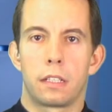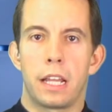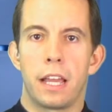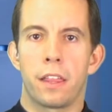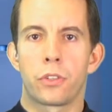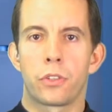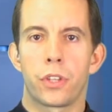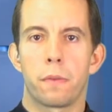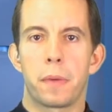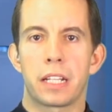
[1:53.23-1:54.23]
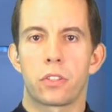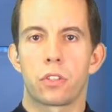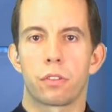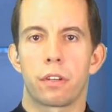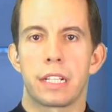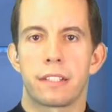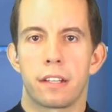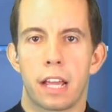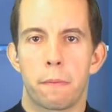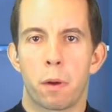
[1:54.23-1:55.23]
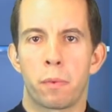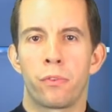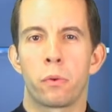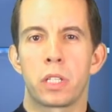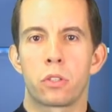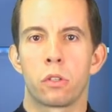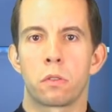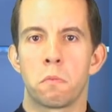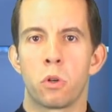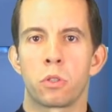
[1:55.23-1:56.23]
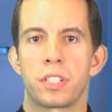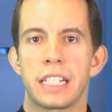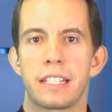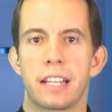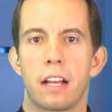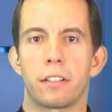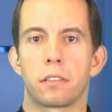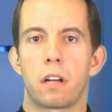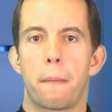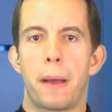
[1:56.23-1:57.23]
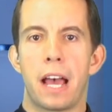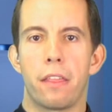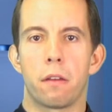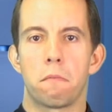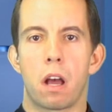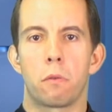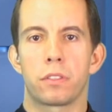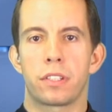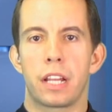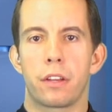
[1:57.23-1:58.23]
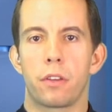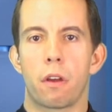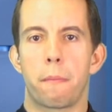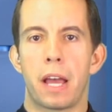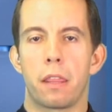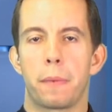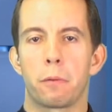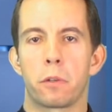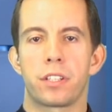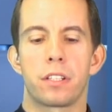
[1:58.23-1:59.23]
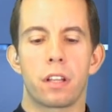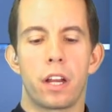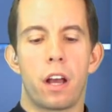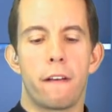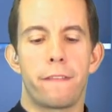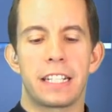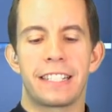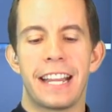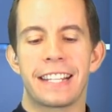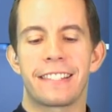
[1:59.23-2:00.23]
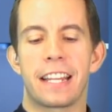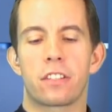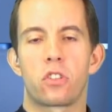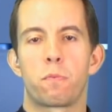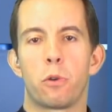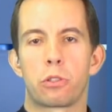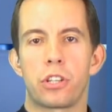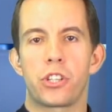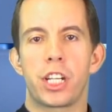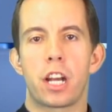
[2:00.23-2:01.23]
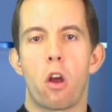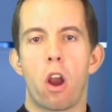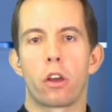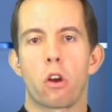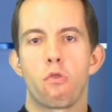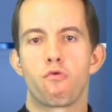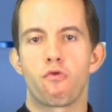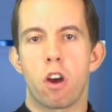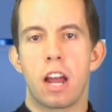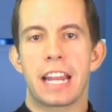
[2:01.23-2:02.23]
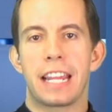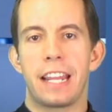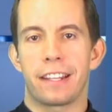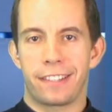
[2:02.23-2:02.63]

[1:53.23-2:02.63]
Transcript: Yeah, those are the big stories today. But before we talk more detail about them, I want to tell you about the people which designed our fantastic Sportuccino logo right here.